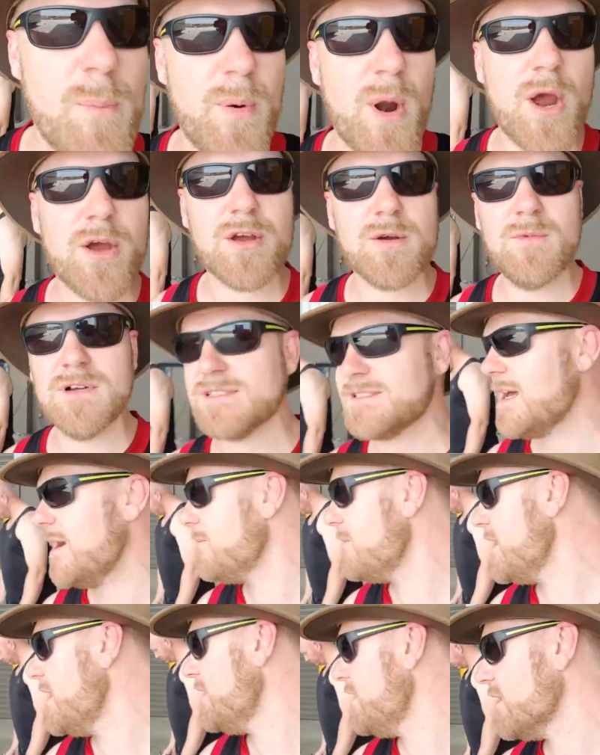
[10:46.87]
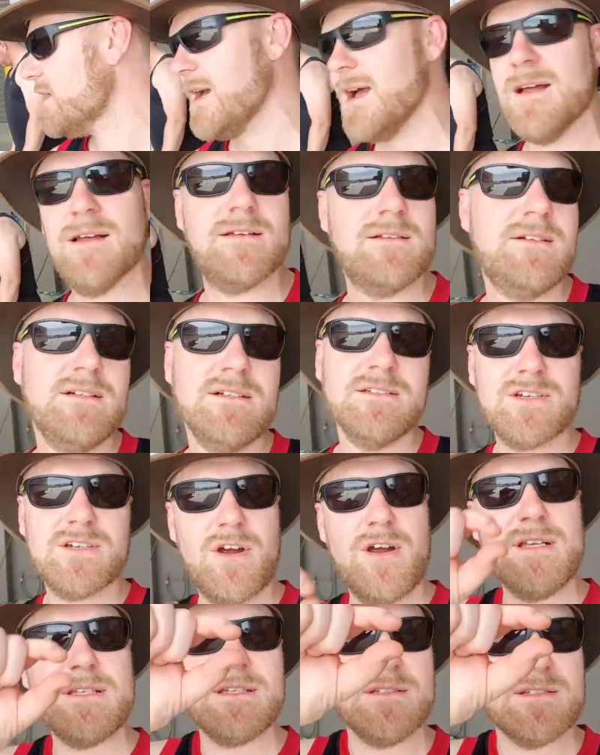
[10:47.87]
Broken, what's up, man? I can't.
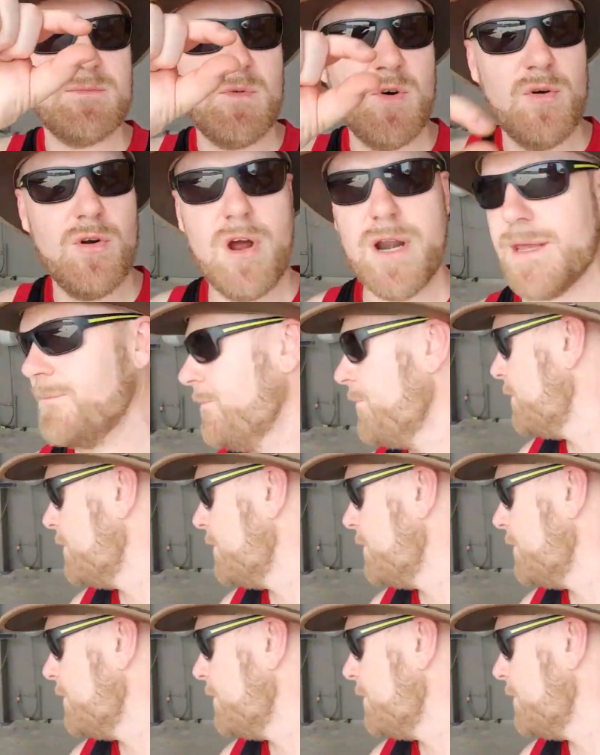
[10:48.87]
Sorry, it's in small writing.